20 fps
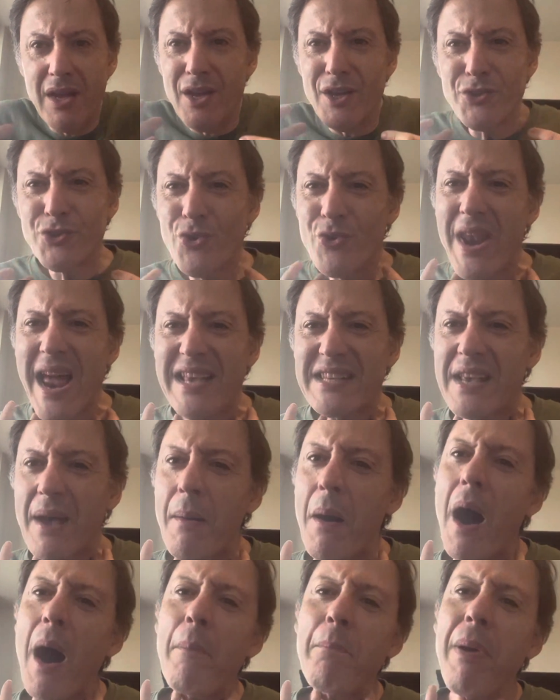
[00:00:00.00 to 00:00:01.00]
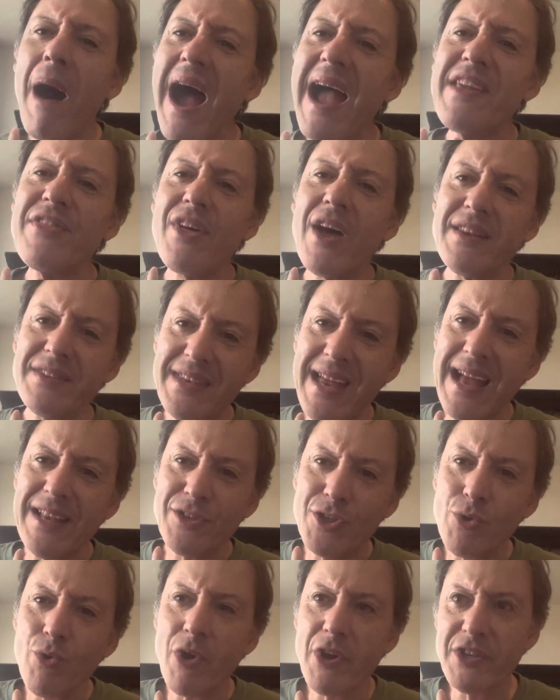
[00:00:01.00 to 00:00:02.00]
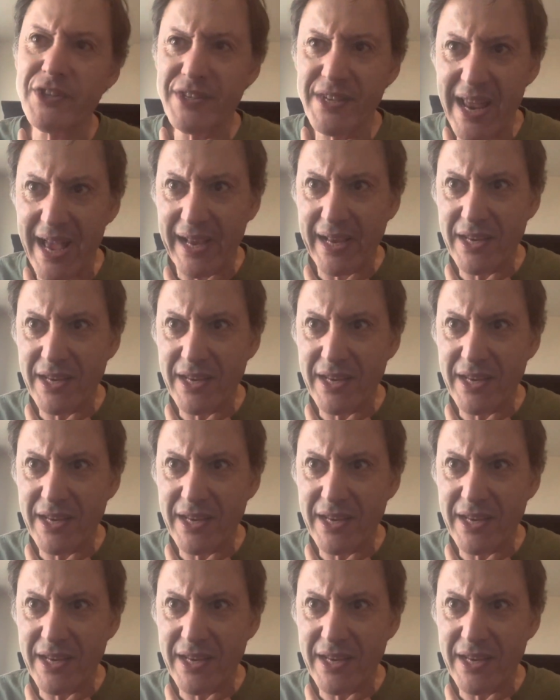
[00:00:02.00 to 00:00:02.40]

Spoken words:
Dude has a python tattoo on his neck.